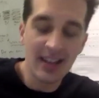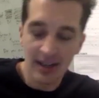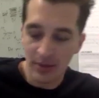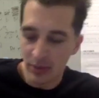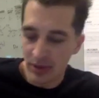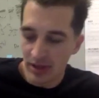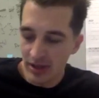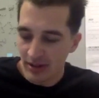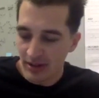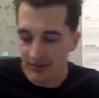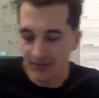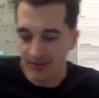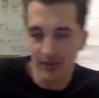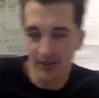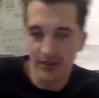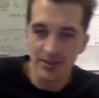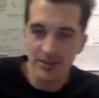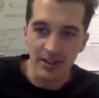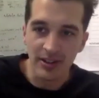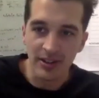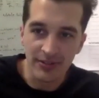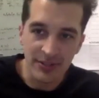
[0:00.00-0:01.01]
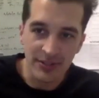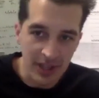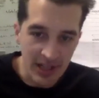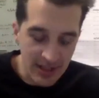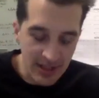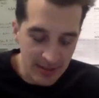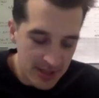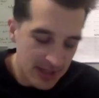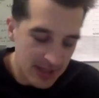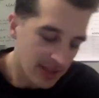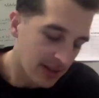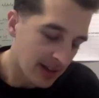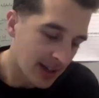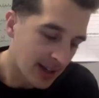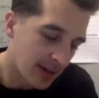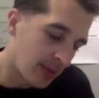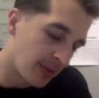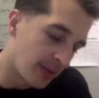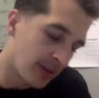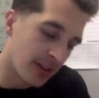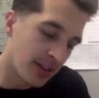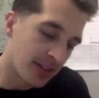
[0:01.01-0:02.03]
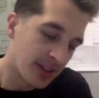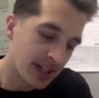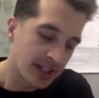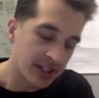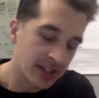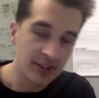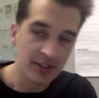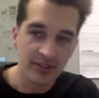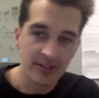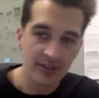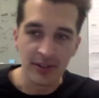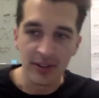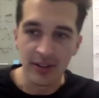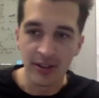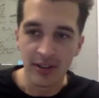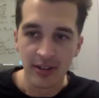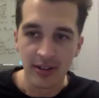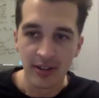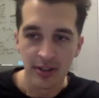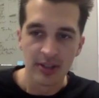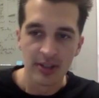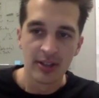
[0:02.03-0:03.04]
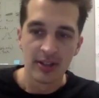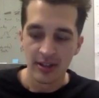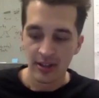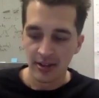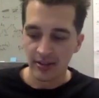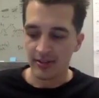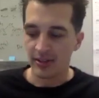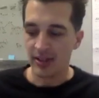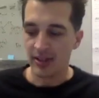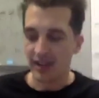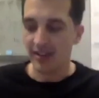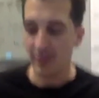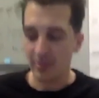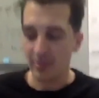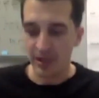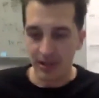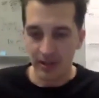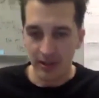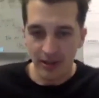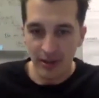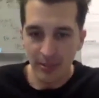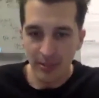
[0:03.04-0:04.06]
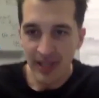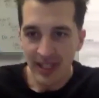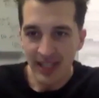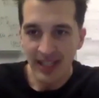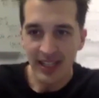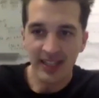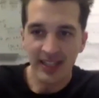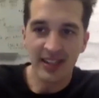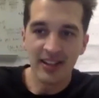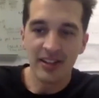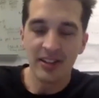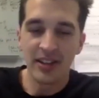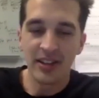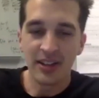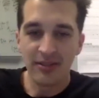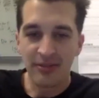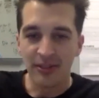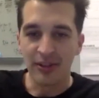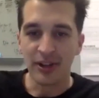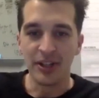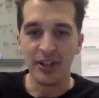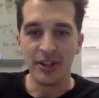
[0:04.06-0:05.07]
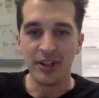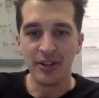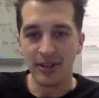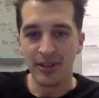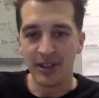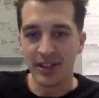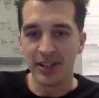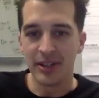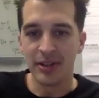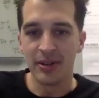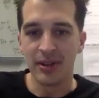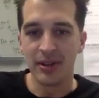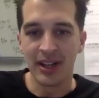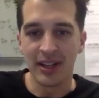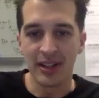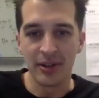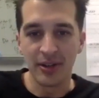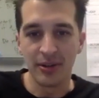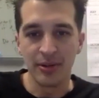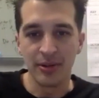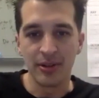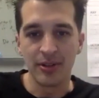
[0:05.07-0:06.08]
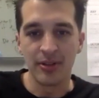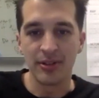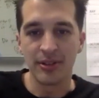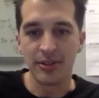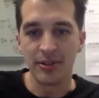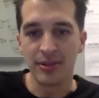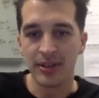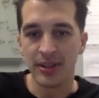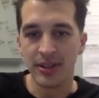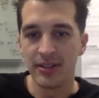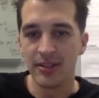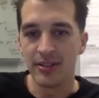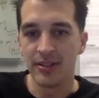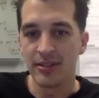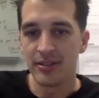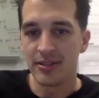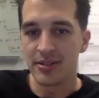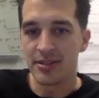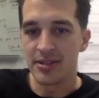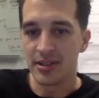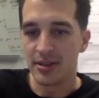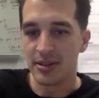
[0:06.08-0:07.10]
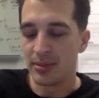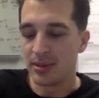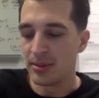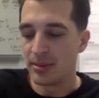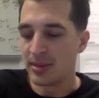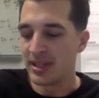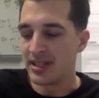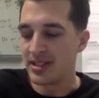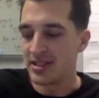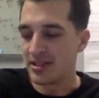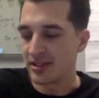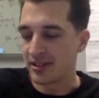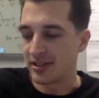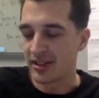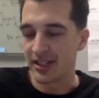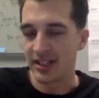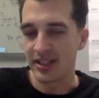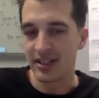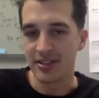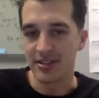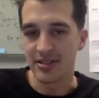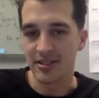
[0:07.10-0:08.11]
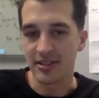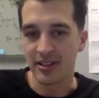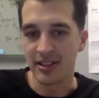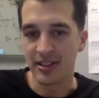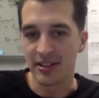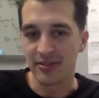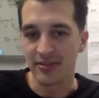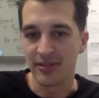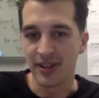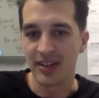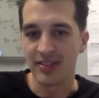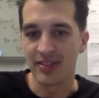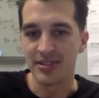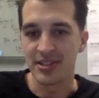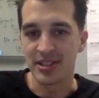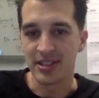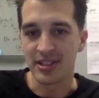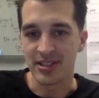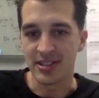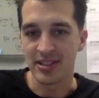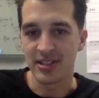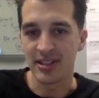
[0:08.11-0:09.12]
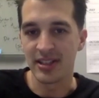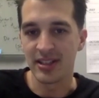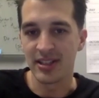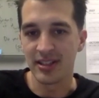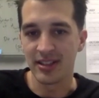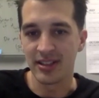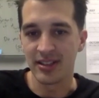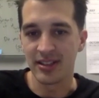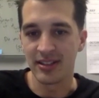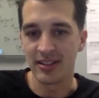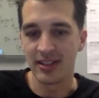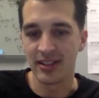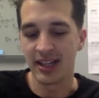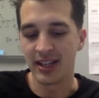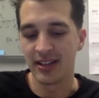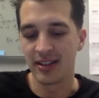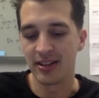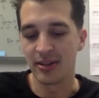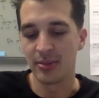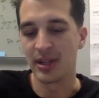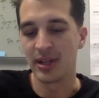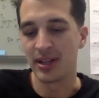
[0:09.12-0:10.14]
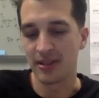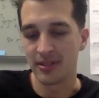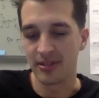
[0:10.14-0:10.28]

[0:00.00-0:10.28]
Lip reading: Well, first off, James, I want to thank you for having me on, man. Anything for you. I know you're doing some amazing things leading 516, and I hear about,